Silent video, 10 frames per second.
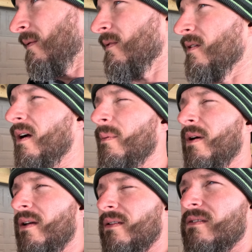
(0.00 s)
sorry, I'm
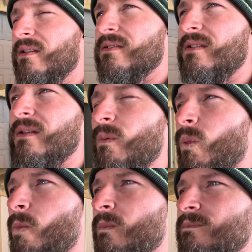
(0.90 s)
kind of sick still.
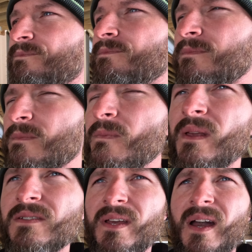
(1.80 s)

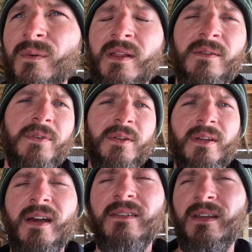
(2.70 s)
So yeah, I wanted to fill you
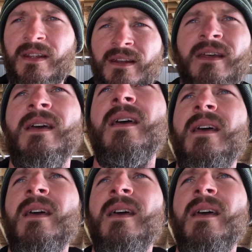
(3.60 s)
guys in on